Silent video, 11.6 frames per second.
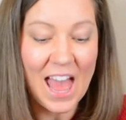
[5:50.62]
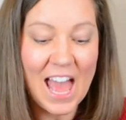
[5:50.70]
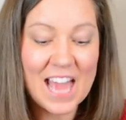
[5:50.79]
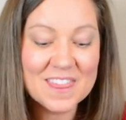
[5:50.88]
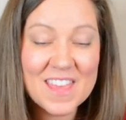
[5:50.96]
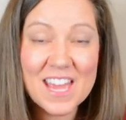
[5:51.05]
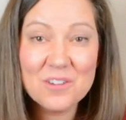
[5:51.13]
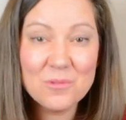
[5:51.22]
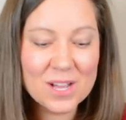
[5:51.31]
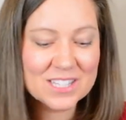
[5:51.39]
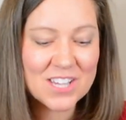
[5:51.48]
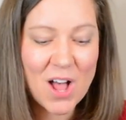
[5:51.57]
And then
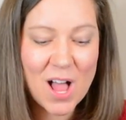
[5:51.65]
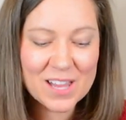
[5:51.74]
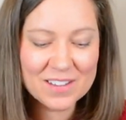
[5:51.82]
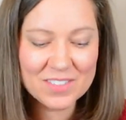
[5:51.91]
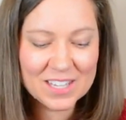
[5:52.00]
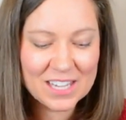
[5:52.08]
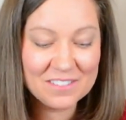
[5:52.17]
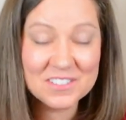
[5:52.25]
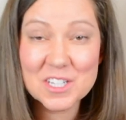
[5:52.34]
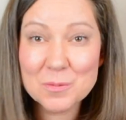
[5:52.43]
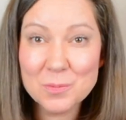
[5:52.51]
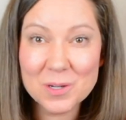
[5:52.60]
once all of the
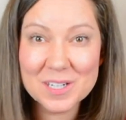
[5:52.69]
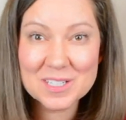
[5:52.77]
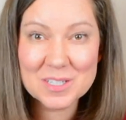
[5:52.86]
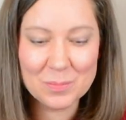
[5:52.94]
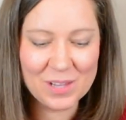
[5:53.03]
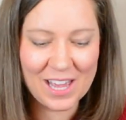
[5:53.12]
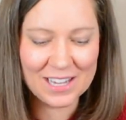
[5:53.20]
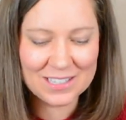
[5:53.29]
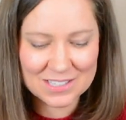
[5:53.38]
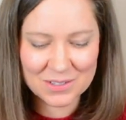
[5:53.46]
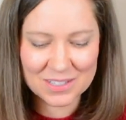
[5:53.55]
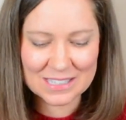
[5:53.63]
gift is put into
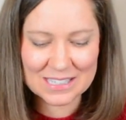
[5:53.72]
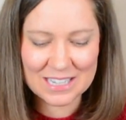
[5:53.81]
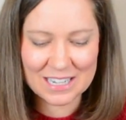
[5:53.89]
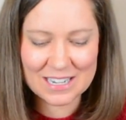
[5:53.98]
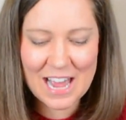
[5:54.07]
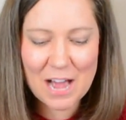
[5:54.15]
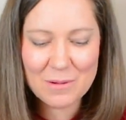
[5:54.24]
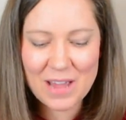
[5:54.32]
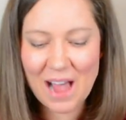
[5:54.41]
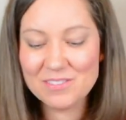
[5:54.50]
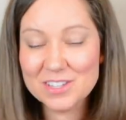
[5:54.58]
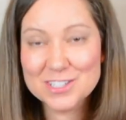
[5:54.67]
place, you can see now we
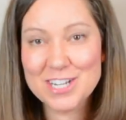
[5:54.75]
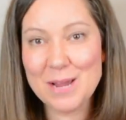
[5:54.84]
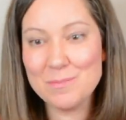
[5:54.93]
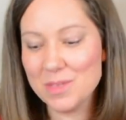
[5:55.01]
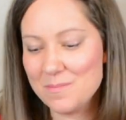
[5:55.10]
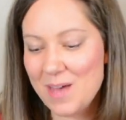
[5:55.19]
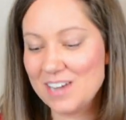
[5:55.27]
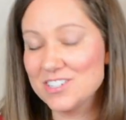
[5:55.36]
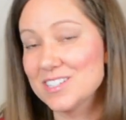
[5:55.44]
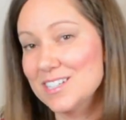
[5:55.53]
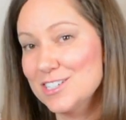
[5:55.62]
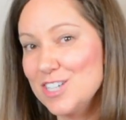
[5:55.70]
have the shape that
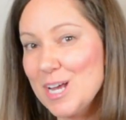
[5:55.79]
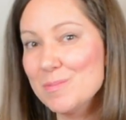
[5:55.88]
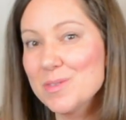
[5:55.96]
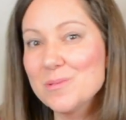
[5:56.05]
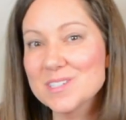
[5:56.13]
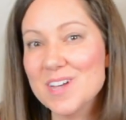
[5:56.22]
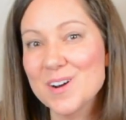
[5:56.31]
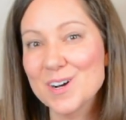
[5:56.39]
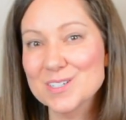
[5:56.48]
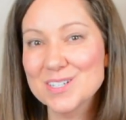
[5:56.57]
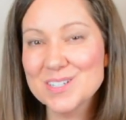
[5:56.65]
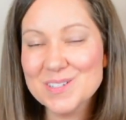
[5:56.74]
matches the shape that was on
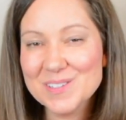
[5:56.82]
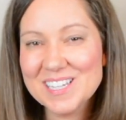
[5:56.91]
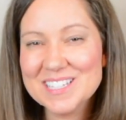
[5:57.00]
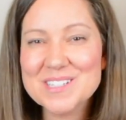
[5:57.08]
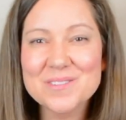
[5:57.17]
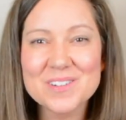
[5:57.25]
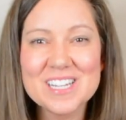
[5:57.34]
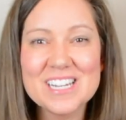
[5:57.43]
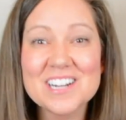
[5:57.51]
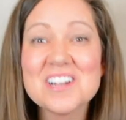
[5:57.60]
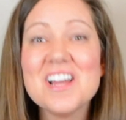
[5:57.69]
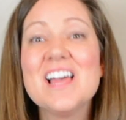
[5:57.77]
our to-do list over
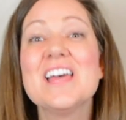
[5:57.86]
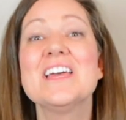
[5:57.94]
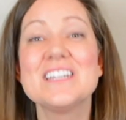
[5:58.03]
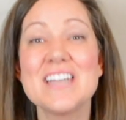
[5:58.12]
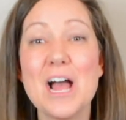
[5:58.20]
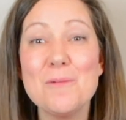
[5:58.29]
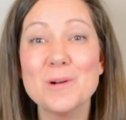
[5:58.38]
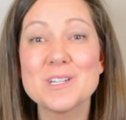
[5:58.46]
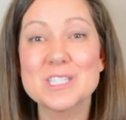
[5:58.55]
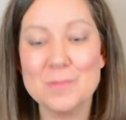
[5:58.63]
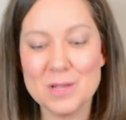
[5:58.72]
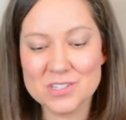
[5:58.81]
here. Now
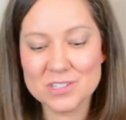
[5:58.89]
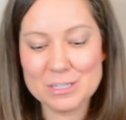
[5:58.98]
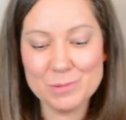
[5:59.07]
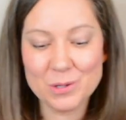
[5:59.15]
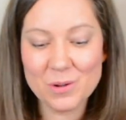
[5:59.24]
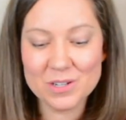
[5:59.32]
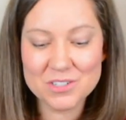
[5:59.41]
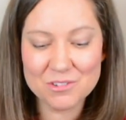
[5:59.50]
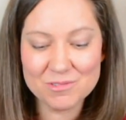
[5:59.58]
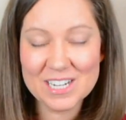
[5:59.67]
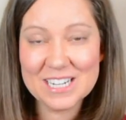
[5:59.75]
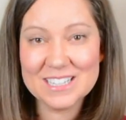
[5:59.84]
participants are simply going to
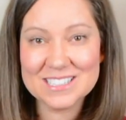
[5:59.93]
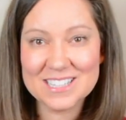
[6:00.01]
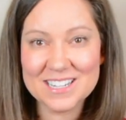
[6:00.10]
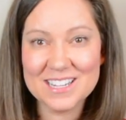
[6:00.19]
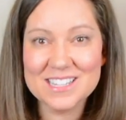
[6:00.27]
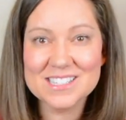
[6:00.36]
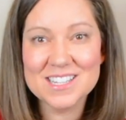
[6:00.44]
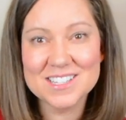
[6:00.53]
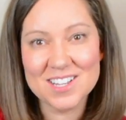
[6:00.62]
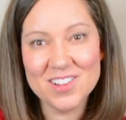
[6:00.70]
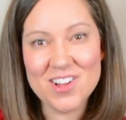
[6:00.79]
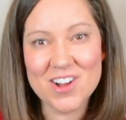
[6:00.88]
read the sentence
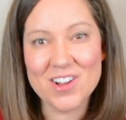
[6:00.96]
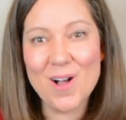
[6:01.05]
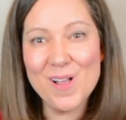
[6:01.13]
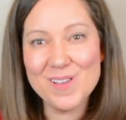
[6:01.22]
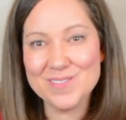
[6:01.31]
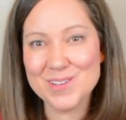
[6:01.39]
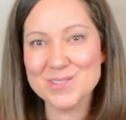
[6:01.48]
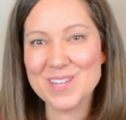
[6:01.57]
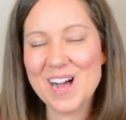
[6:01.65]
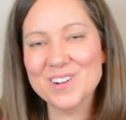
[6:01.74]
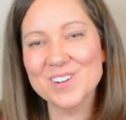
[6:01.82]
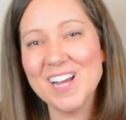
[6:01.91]
that's along all of those
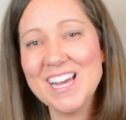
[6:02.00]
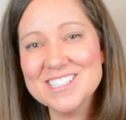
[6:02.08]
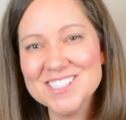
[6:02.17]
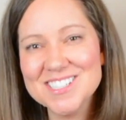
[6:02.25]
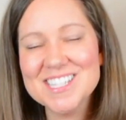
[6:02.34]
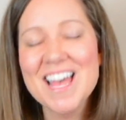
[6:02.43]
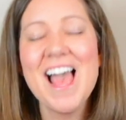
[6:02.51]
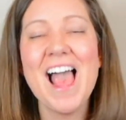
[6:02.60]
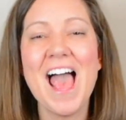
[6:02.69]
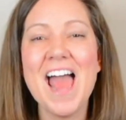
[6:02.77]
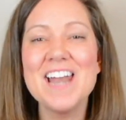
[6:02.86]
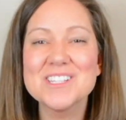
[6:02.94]
outer edges, and